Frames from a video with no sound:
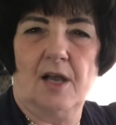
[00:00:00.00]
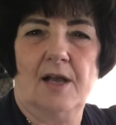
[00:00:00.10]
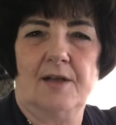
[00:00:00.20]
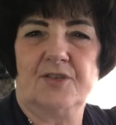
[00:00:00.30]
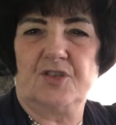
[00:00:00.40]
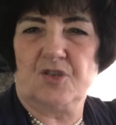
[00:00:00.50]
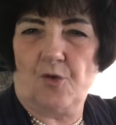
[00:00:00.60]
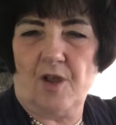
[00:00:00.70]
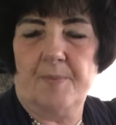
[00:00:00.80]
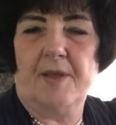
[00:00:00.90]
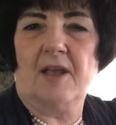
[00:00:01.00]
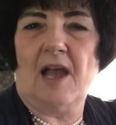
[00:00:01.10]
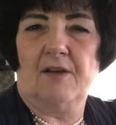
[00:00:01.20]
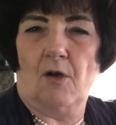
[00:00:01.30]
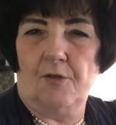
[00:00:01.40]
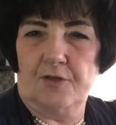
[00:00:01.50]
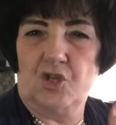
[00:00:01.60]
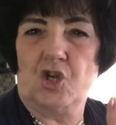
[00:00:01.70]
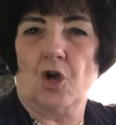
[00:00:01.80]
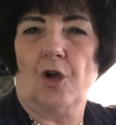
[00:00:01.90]
scraping out all the
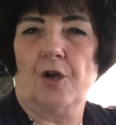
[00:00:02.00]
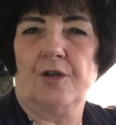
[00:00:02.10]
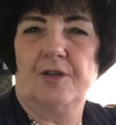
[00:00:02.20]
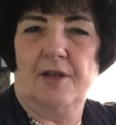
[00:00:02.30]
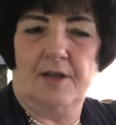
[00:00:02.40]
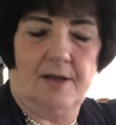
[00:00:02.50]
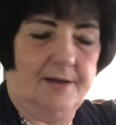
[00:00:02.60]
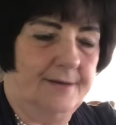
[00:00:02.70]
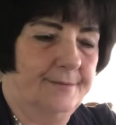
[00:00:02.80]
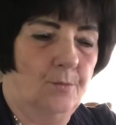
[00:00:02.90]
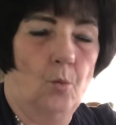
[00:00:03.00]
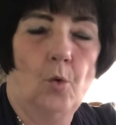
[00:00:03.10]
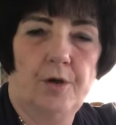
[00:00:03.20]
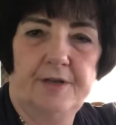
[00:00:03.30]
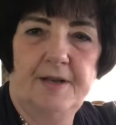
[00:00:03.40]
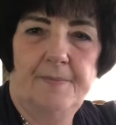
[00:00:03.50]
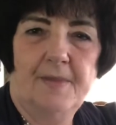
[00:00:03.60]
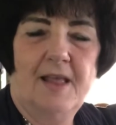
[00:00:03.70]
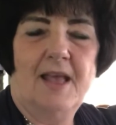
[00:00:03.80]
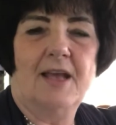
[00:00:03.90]
charred wood
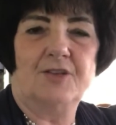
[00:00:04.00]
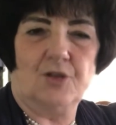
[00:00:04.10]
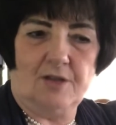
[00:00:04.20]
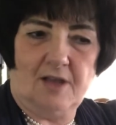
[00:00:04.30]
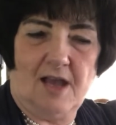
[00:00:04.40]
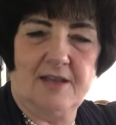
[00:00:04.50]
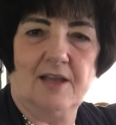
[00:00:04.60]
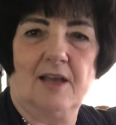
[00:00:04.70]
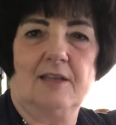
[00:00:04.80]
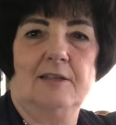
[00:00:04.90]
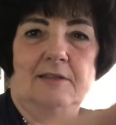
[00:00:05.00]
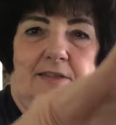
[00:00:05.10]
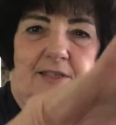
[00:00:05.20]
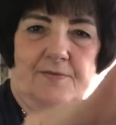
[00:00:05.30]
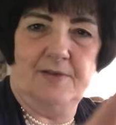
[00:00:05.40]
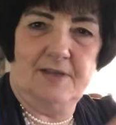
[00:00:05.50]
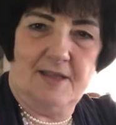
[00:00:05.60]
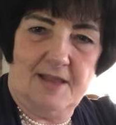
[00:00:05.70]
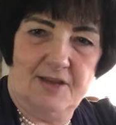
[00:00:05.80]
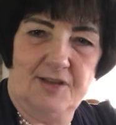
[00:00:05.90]
until it kind of got a little divot, and
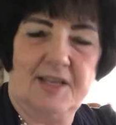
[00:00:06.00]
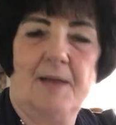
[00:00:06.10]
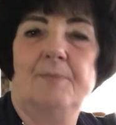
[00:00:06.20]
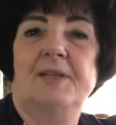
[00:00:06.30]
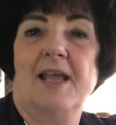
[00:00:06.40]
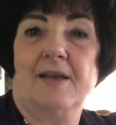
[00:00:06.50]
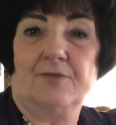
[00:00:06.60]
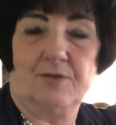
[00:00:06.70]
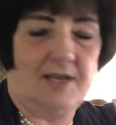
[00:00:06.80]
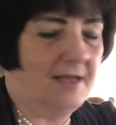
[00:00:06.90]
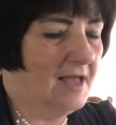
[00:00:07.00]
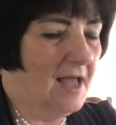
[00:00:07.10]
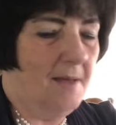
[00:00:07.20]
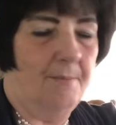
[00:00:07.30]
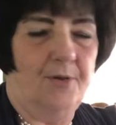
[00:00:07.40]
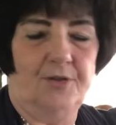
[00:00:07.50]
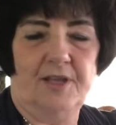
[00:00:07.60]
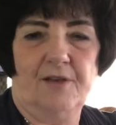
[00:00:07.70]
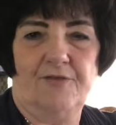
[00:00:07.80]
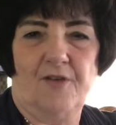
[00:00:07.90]
they just kept day after day
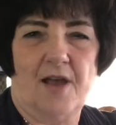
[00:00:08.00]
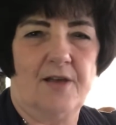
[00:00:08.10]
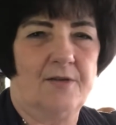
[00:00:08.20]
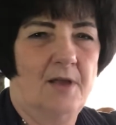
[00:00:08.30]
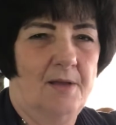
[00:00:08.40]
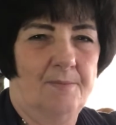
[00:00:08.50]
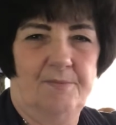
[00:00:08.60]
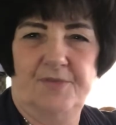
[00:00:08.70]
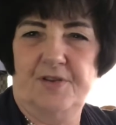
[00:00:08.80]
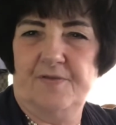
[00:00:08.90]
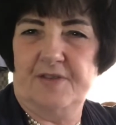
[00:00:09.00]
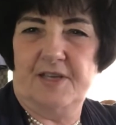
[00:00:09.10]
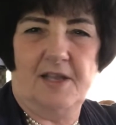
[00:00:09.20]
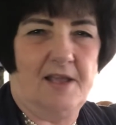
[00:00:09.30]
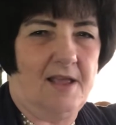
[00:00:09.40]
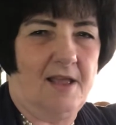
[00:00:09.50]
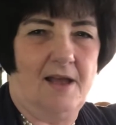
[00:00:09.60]
building a fire, divoting,